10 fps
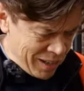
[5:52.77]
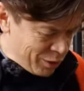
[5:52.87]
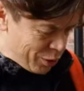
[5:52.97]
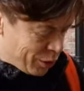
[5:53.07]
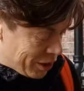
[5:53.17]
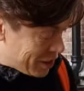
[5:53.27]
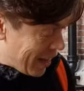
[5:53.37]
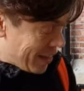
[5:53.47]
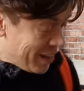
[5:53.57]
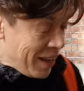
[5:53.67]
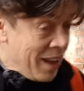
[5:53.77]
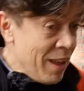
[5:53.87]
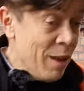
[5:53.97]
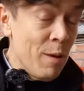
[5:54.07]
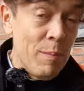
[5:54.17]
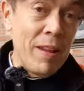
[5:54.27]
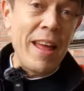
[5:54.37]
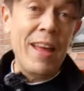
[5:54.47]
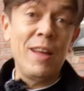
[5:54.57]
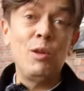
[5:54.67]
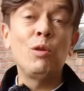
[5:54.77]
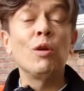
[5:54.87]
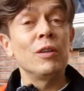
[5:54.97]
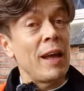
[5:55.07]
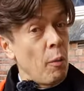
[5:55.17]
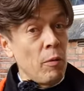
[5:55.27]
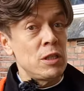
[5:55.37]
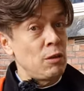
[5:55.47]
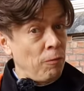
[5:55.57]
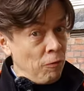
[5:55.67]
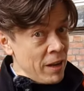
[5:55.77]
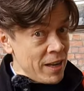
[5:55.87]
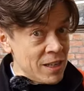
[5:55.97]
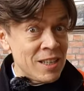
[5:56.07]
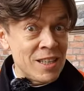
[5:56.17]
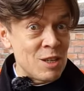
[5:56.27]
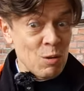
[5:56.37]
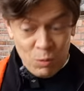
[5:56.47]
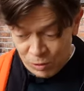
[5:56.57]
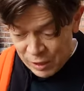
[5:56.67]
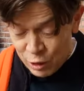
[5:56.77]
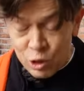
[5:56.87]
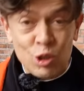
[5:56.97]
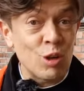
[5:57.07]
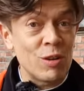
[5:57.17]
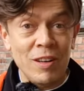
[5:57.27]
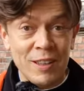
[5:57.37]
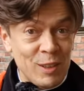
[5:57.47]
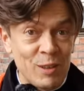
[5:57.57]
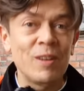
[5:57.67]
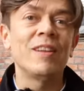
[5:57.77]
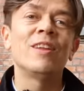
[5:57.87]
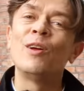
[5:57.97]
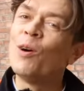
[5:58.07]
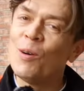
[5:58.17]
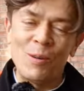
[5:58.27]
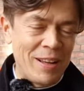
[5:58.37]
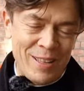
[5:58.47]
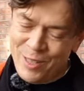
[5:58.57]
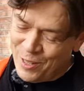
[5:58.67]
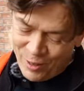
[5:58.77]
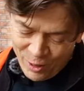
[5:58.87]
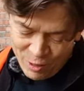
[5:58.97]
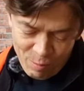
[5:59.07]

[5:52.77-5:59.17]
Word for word: I don't understand. But hey, you thought that was finished? All this chocolate and all? No, it's not.